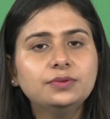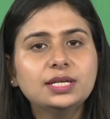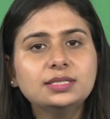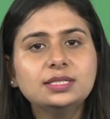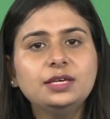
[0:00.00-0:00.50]
you
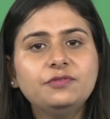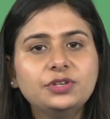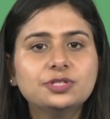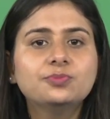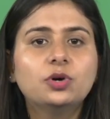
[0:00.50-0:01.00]
can see
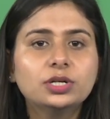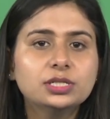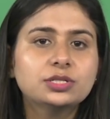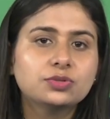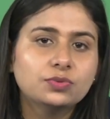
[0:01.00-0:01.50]
which
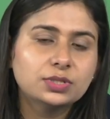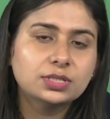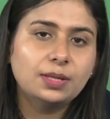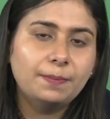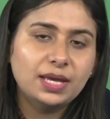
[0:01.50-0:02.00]
model
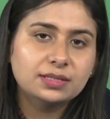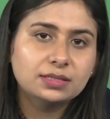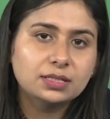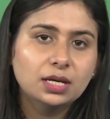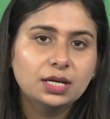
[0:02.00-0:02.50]
suits the
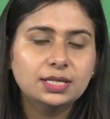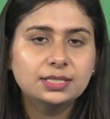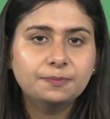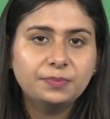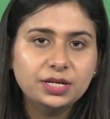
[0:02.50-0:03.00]
best.
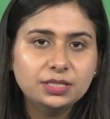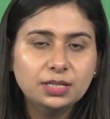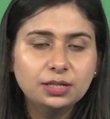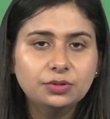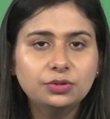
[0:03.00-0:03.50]
Is it
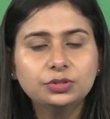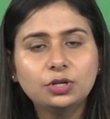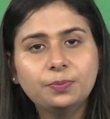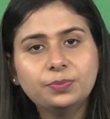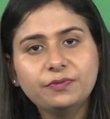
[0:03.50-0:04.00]
personal growth
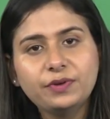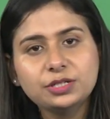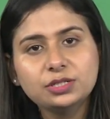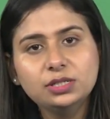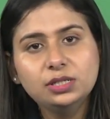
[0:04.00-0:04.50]
or
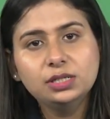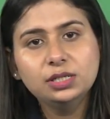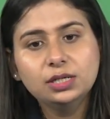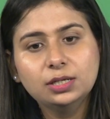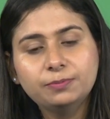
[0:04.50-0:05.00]

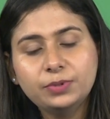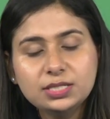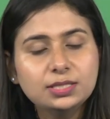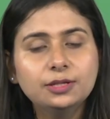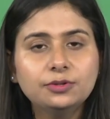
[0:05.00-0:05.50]
professional,
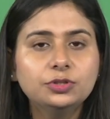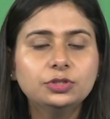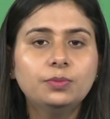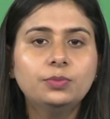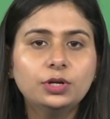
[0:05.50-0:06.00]
personal growth
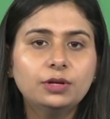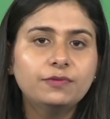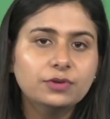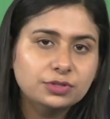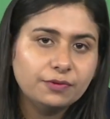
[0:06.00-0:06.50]
or moral
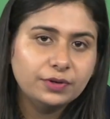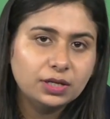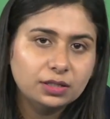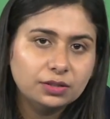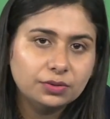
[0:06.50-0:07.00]

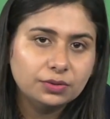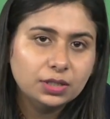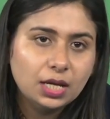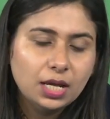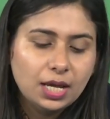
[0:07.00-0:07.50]
philosophical
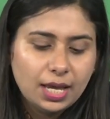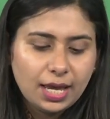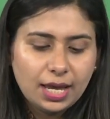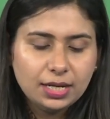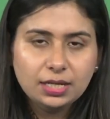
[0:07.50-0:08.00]
growth?
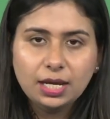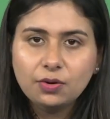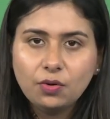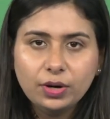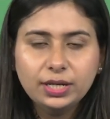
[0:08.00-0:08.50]
And
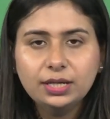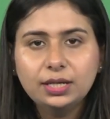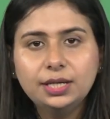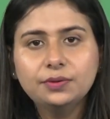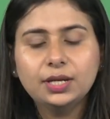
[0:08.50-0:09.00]

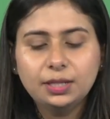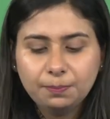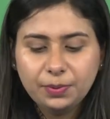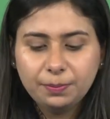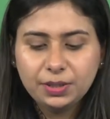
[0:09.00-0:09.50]
accordingly, you can
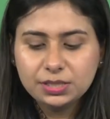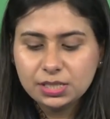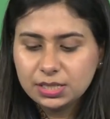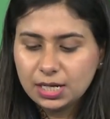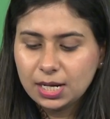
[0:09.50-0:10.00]
implement
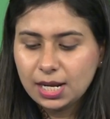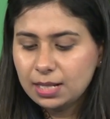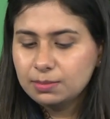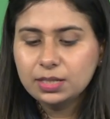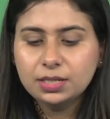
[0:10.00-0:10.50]
it and
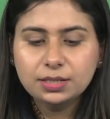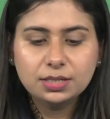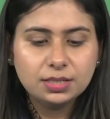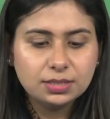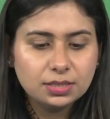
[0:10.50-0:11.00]
help the
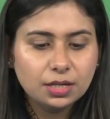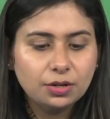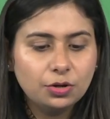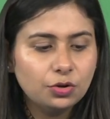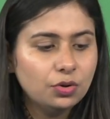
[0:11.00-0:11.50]
learners
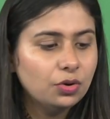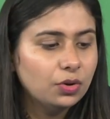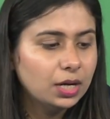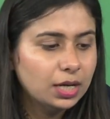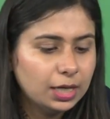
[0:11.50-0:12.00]
grow
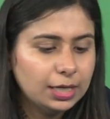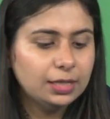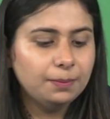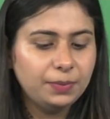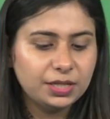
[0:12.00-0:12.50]
in
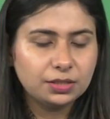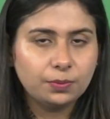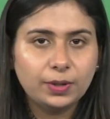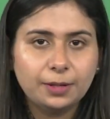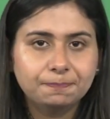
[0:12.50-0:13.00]
a better
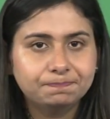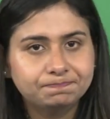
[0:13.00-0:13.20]
way.